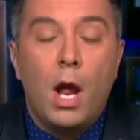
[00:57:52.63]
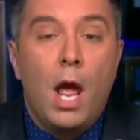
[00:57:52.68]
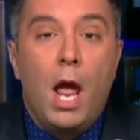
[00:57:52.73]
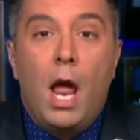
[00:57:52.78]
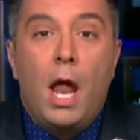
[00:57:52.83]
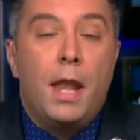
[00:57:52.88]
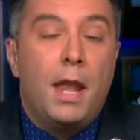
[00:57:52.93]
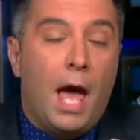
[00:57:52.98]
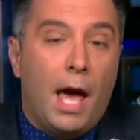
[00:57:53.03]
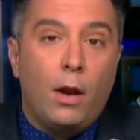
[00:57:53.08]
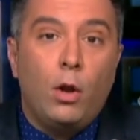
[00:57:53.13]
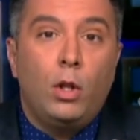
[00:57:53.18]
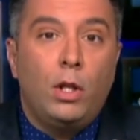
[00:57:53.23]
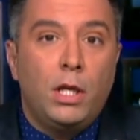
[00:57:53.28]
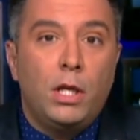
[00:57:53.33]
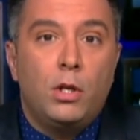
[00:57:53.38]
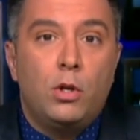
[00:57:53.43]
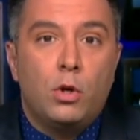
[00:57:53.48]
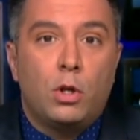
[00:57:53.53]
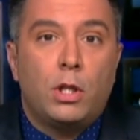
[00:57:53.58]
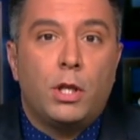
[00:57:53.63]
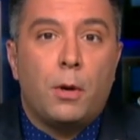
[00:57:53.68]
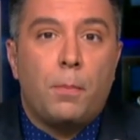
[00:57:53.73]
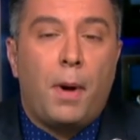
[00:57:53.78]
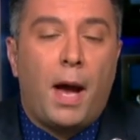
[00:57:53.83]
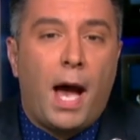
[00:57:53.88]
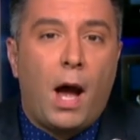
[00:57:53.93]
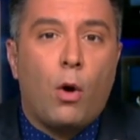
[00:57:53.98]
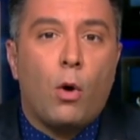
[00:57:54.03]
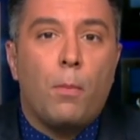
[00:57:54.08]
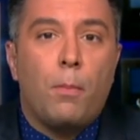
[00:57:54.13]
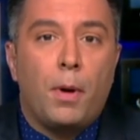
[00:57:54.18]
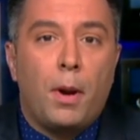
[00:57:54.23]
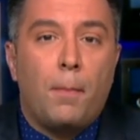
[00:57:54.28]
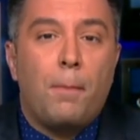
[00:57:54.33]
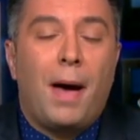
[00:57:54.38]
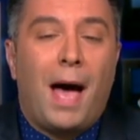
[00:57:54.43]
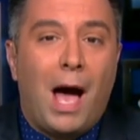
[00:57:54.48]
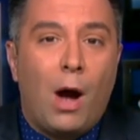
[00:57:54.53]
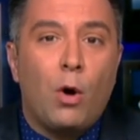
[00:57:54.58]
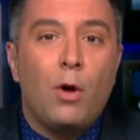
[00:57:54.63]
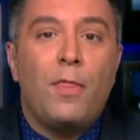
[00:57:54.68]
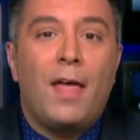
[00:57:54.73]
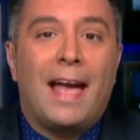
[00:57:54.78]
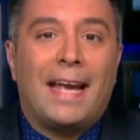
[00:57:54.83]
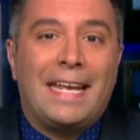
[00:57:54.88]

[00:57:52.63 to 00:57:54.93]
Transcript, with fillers: Hmm. Not only a nuclear wow. power, but a power that